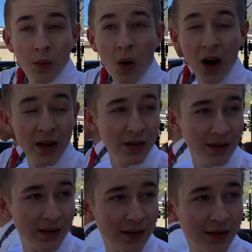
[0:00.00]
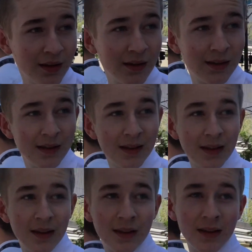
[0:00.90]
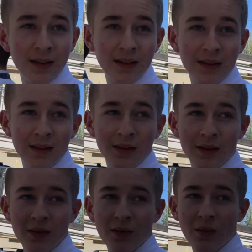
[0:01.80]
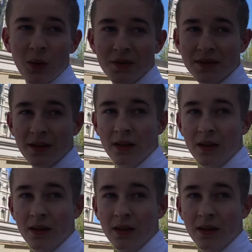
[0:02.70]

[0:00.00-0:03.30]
What? Look at that homo. What was...